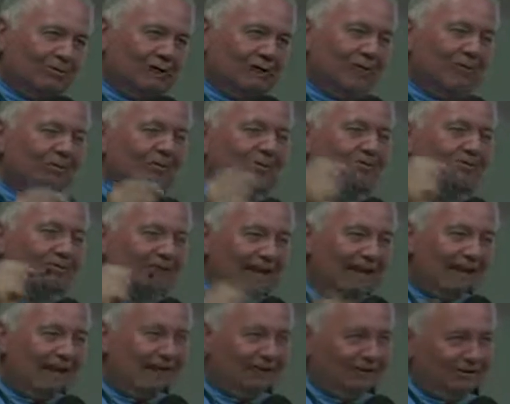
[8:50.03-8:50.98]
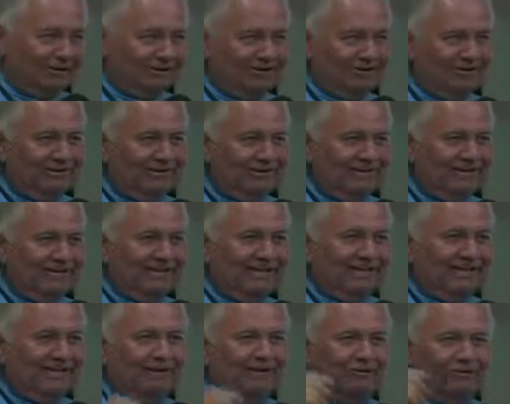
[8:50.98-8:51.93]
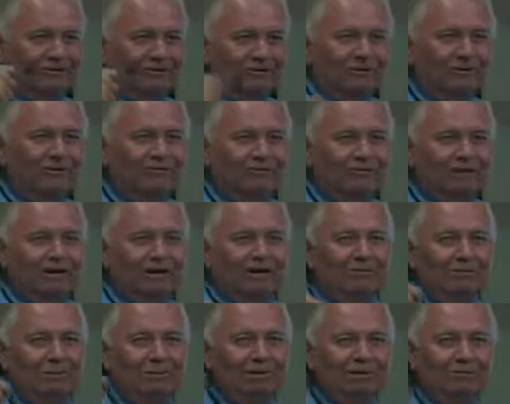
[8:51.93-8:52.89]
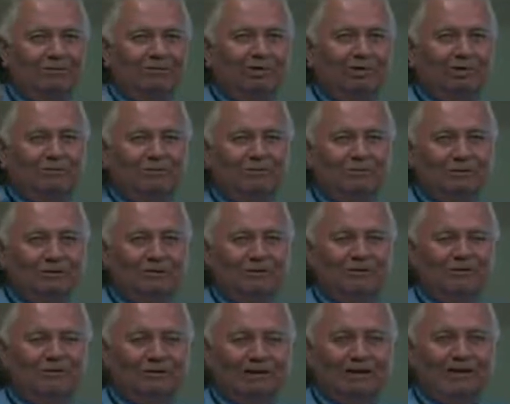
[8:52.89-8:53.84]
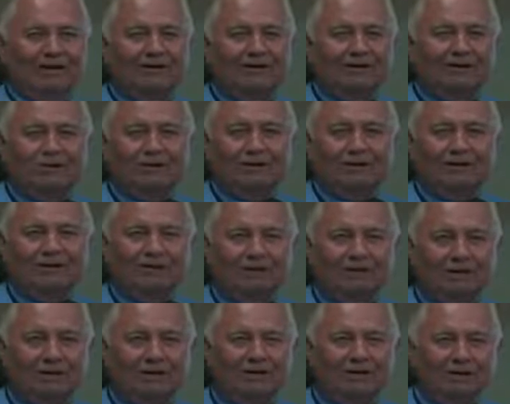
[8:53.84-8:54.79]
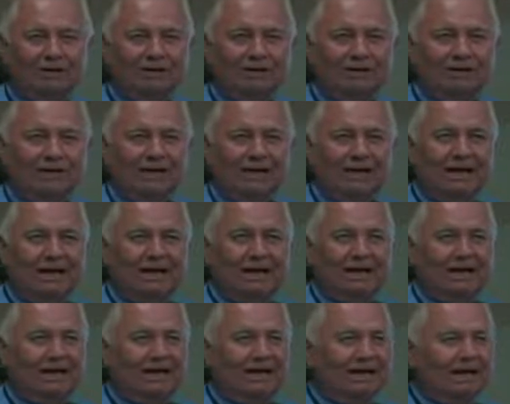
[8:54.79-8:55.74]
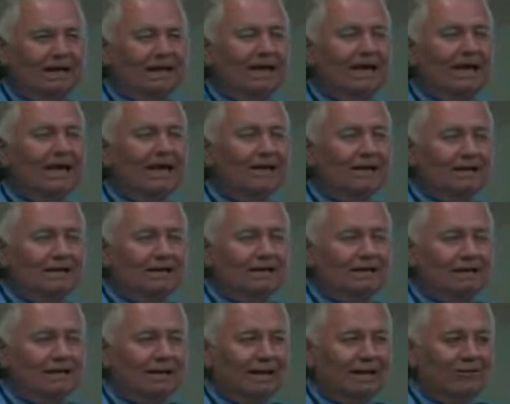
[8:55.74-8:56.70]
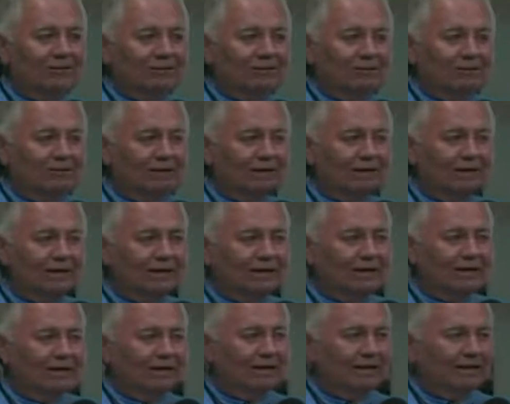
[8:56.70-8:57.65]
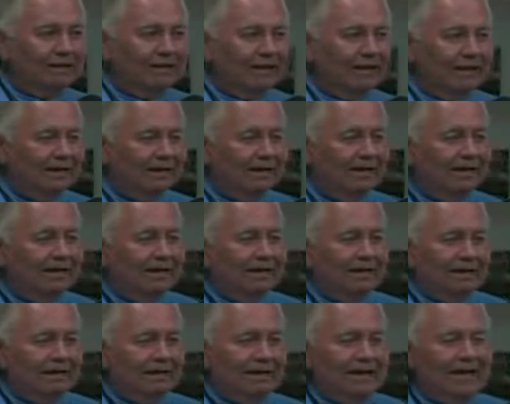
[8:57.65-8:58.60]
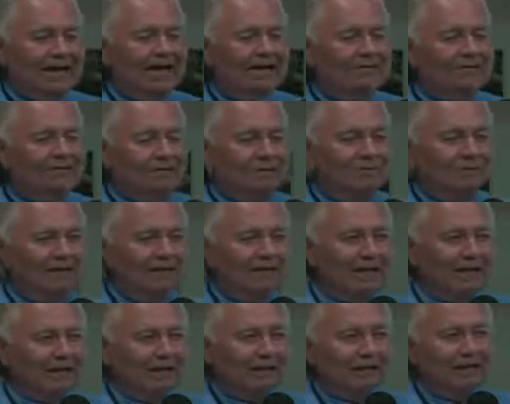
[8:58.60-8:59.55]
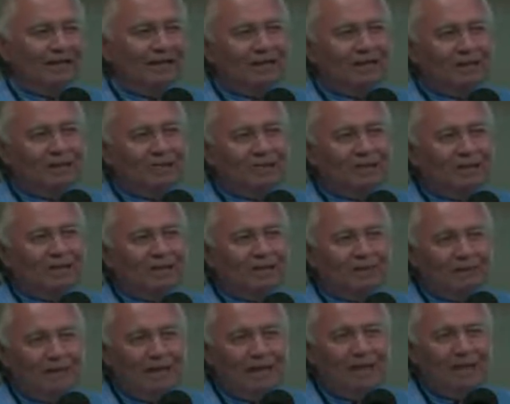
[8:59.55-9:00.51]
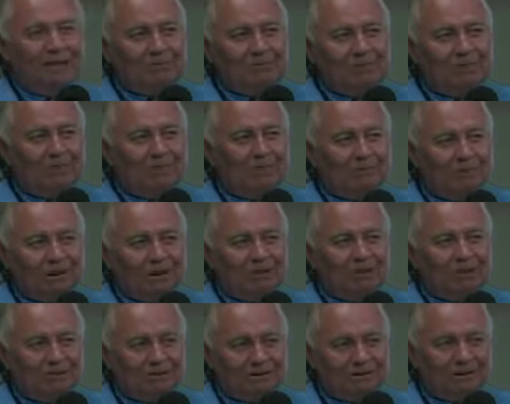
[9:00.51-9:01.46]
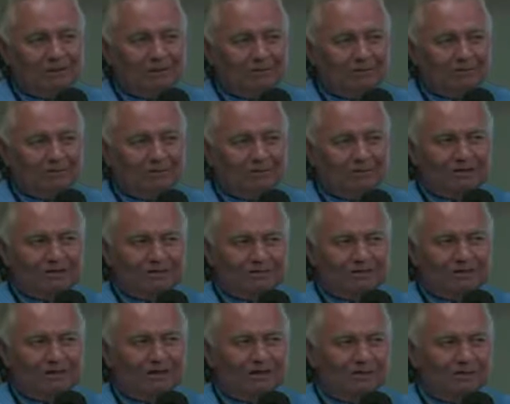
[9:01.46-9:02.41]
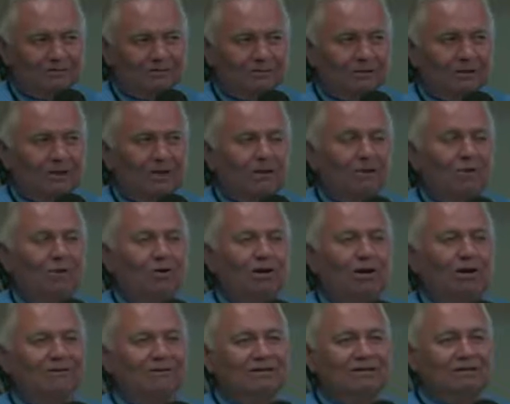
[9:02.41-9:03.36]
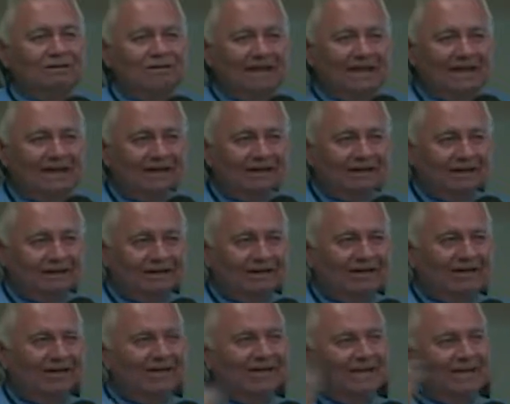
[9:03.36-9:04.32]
ruthenium standards that are certified by the U.S. Bureau of Standards, Weights and Measures. And any analytical laboratory then that has something they might suspect may be monatomic precious metals will have a standard